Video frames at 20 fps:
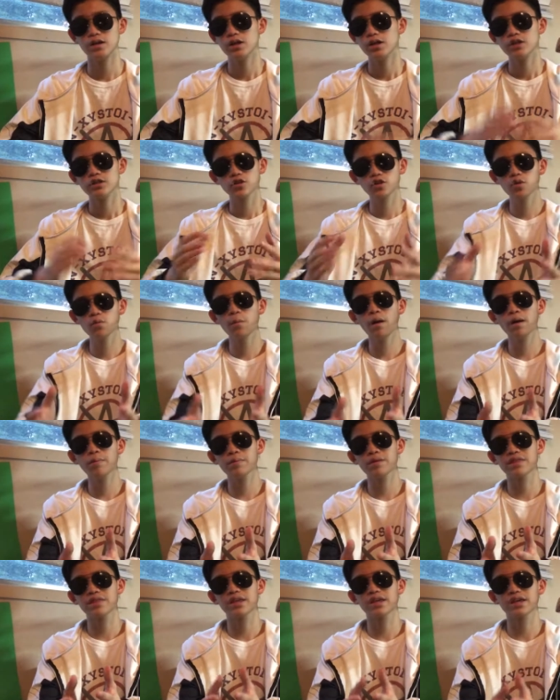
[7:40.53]
So you might be
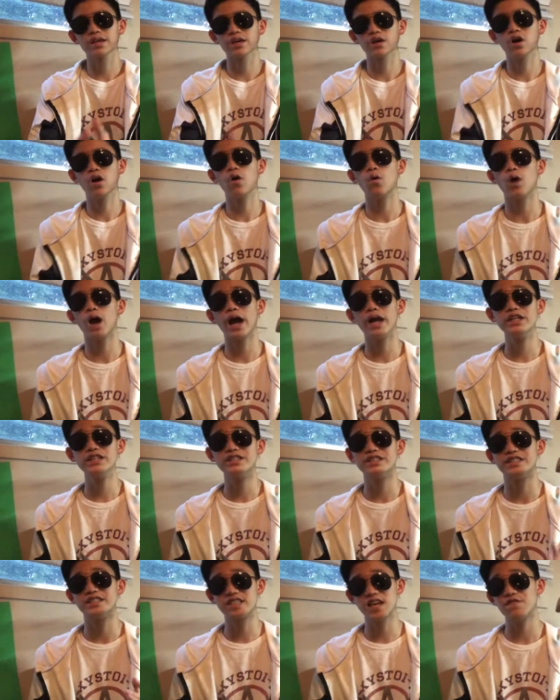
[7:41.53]
thinking, oh, I should
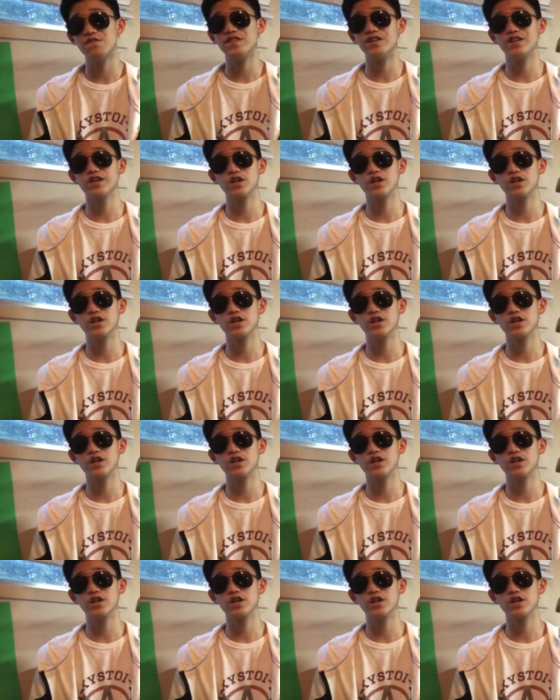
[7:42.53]
definitely